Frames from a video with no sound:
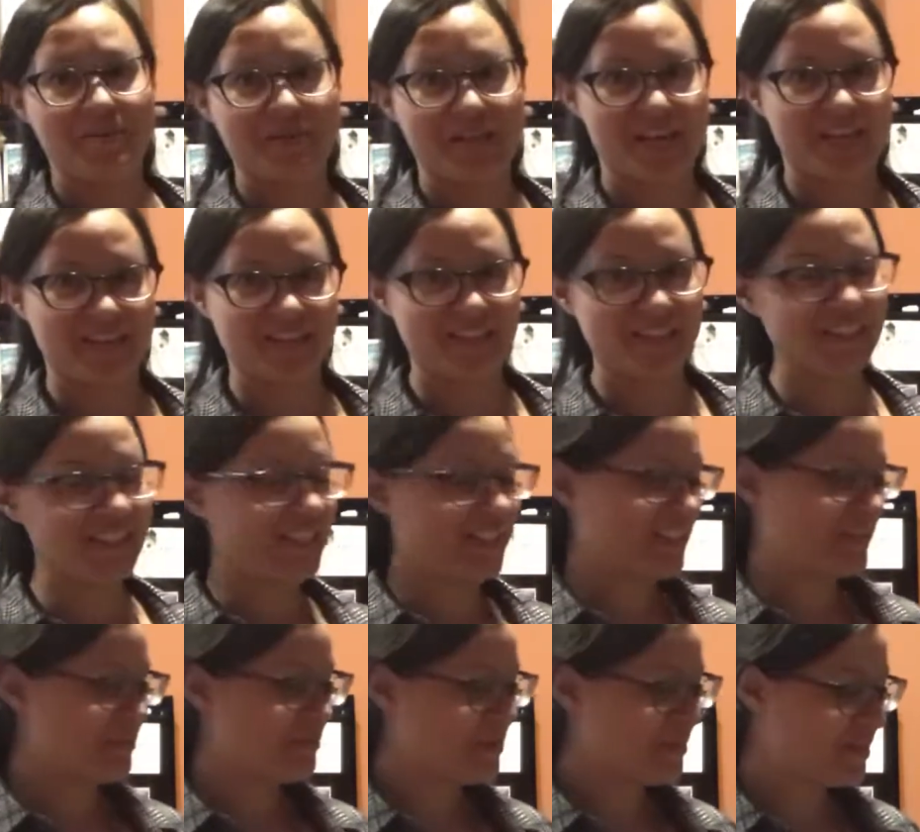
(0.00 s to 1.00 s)
Natalie and
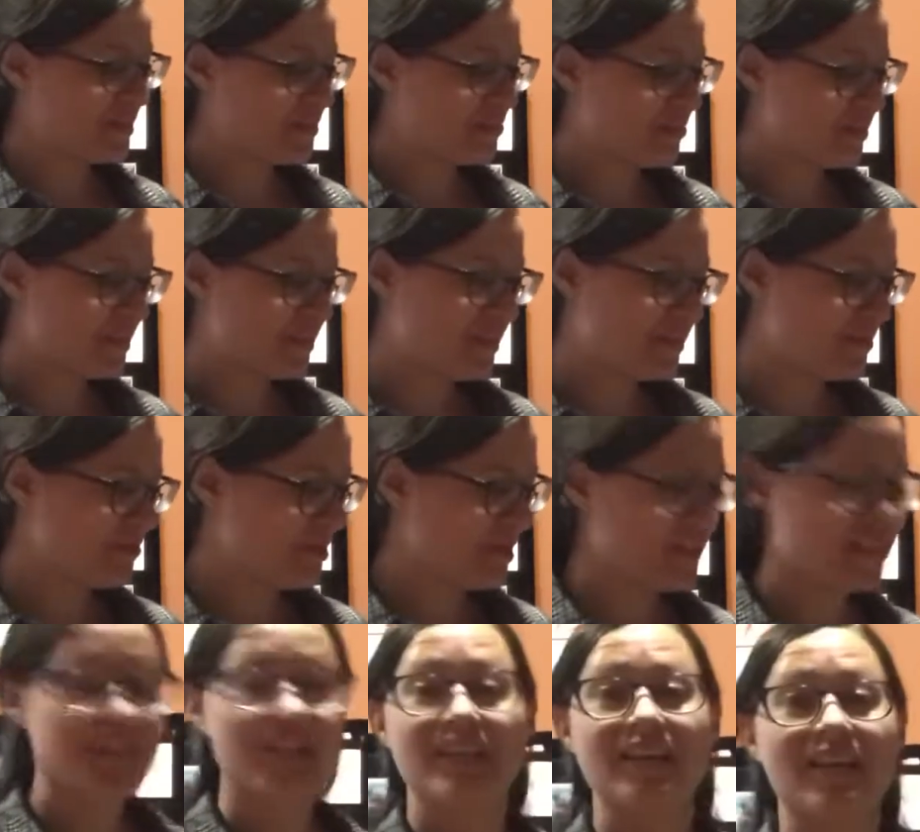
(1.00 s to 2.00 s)
I'm gonna be
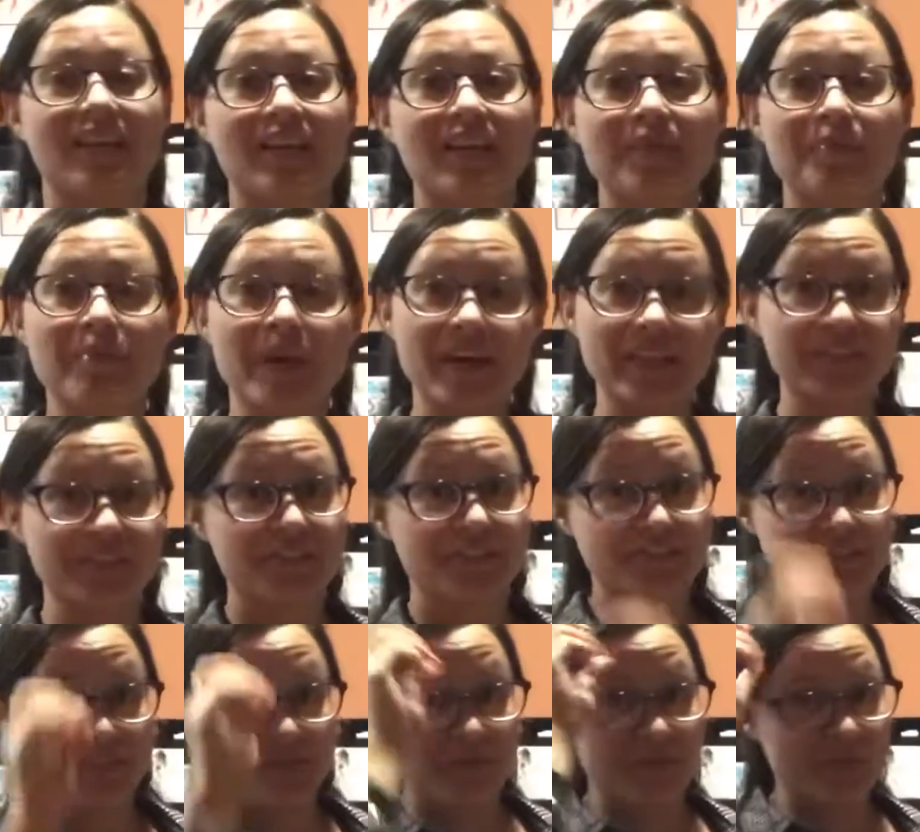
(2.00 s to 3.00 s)
making a batch of
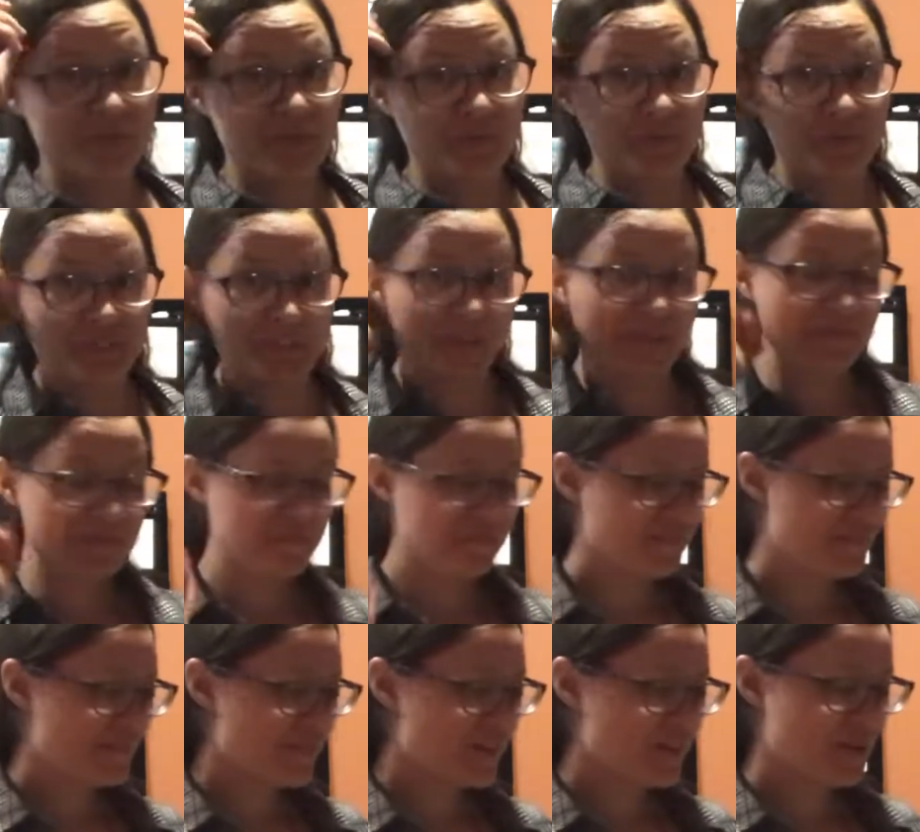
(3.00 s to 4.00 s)
kombucha,
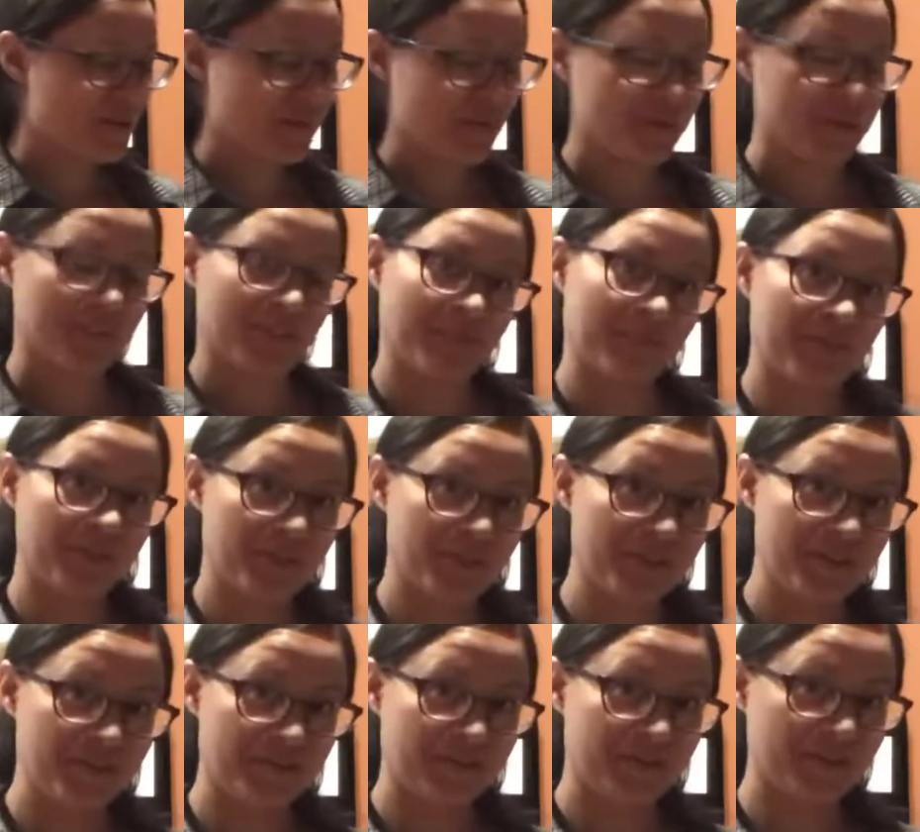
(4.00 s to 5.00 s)
which I'm sure you
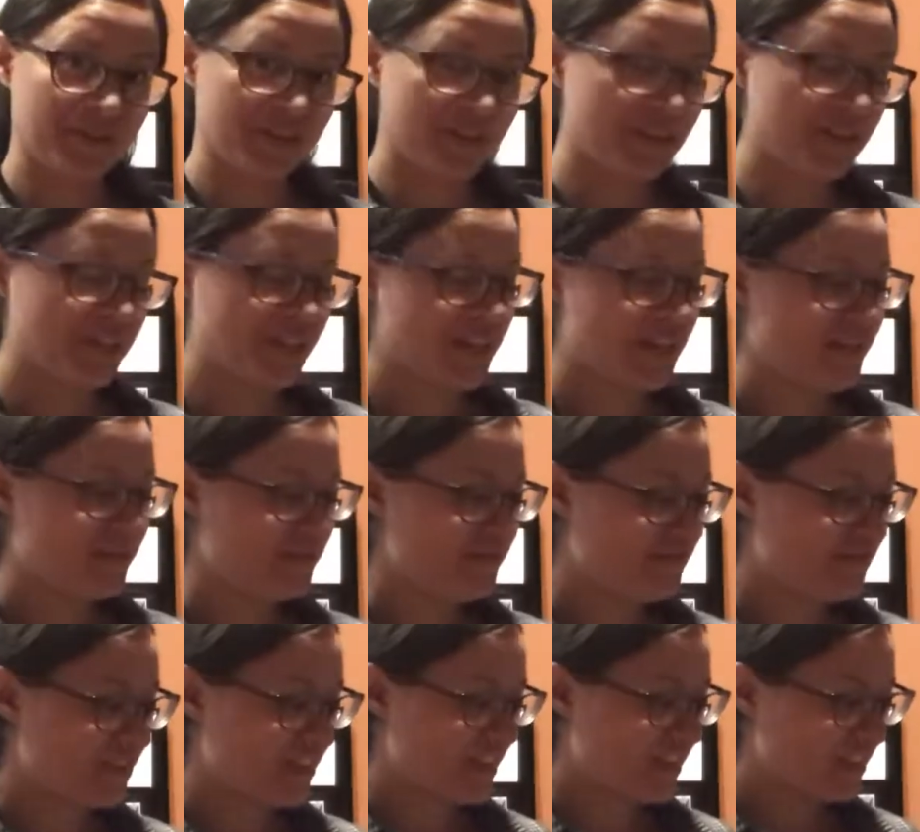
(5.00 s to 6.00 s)
can look online and
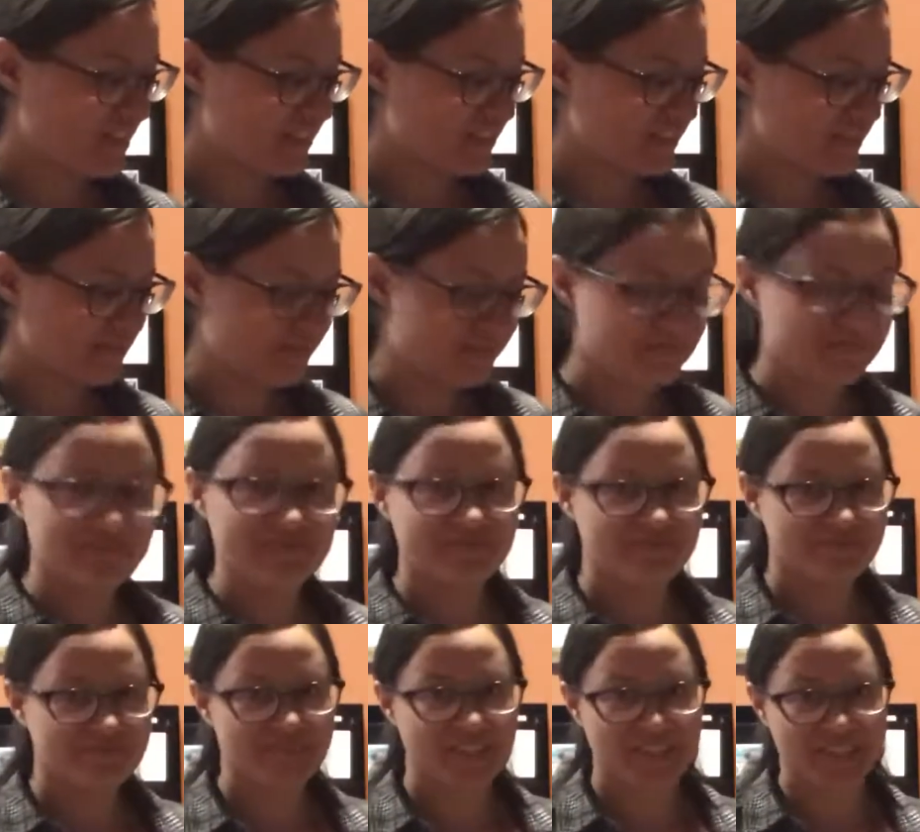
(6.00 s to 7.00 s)
find
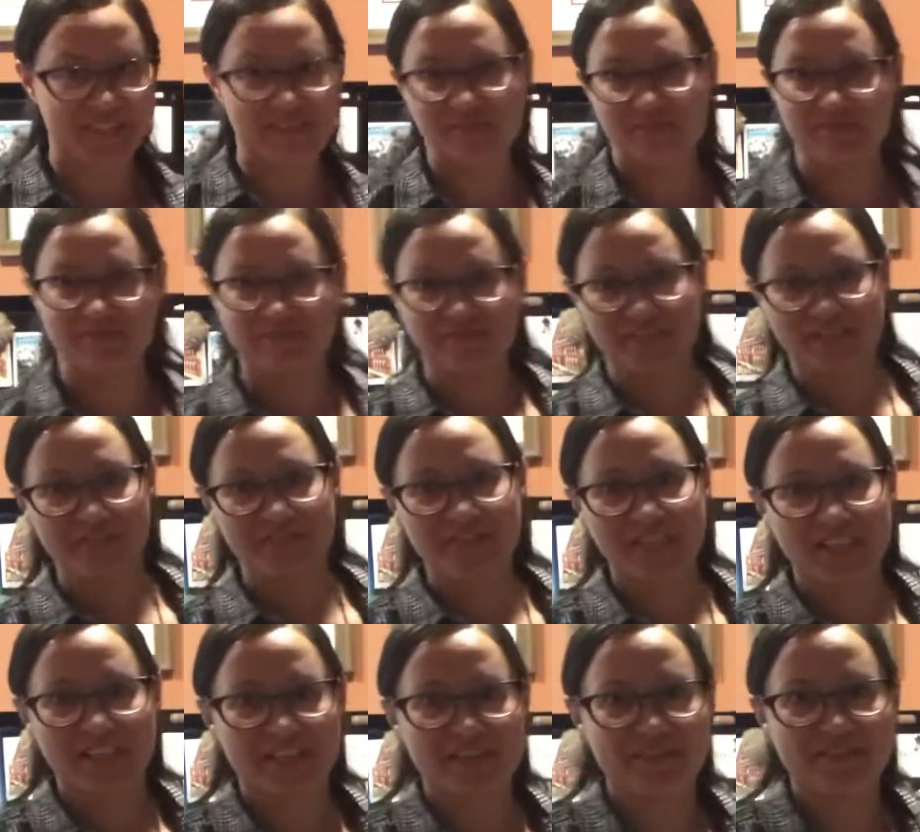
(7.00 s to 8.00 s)
like 50
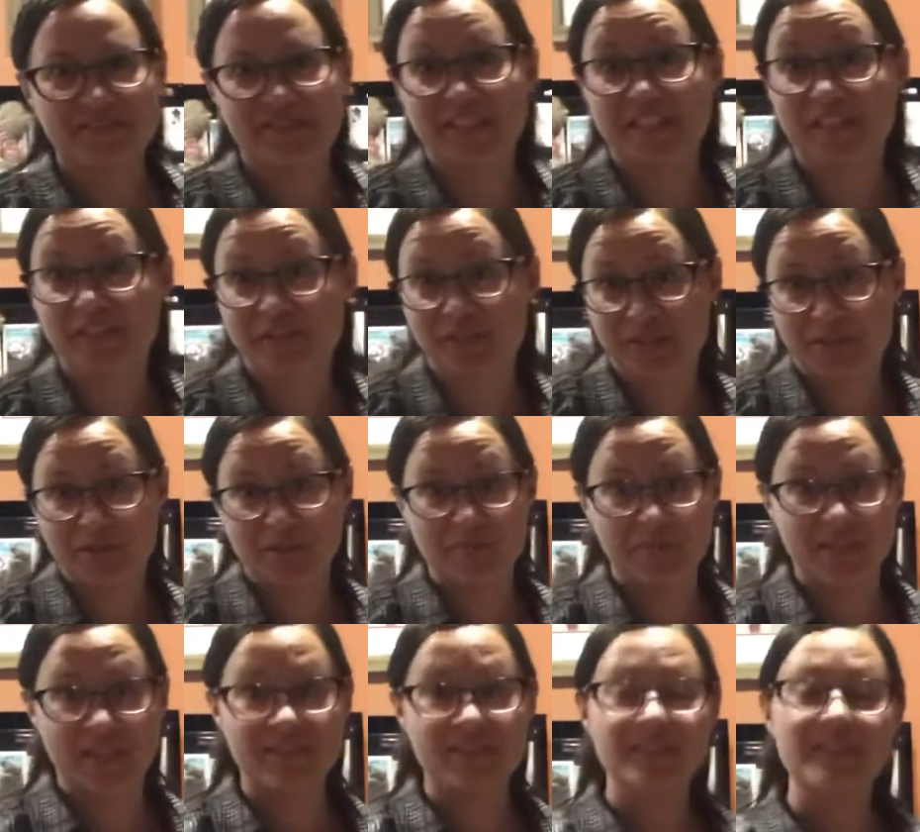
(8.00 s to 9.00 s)
other videos that are
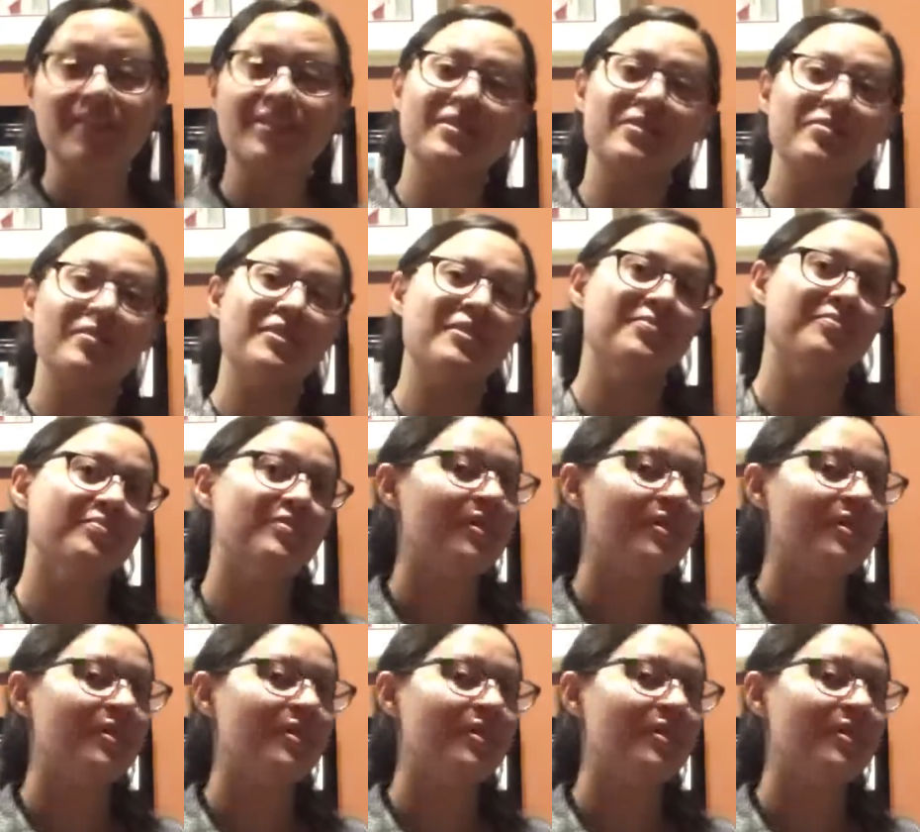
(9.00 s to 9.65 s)
better than this one.